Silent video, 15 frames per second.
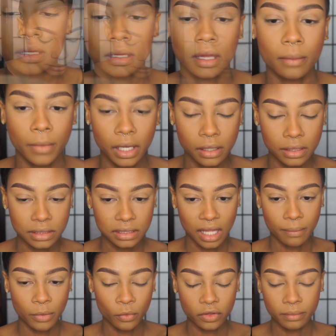I'm kind of
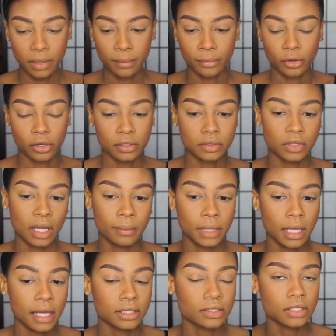sloppy with my bronzer
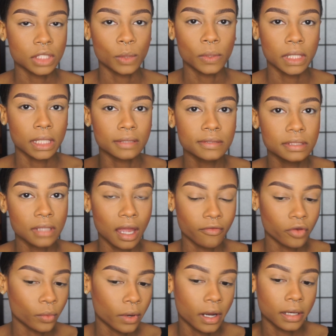application so it gets
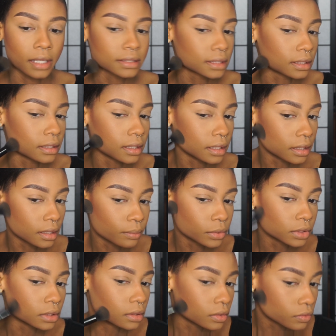everywhere. I like to clean it up with
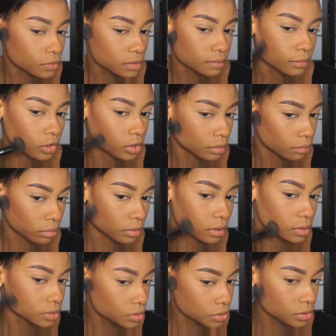a little small
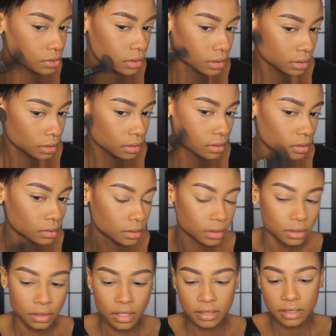brush.
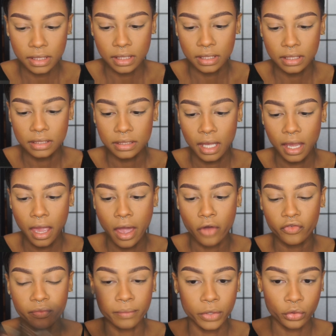This is a
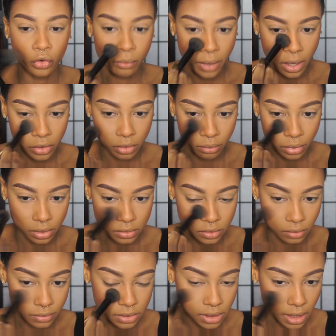e.l.f. mineral powder brush, so
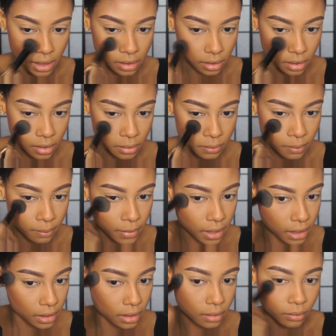I'm just kind of
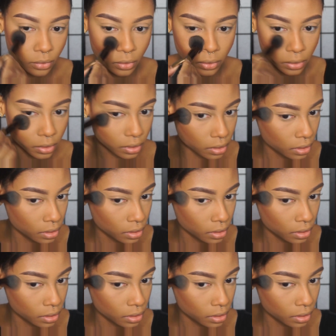making it more,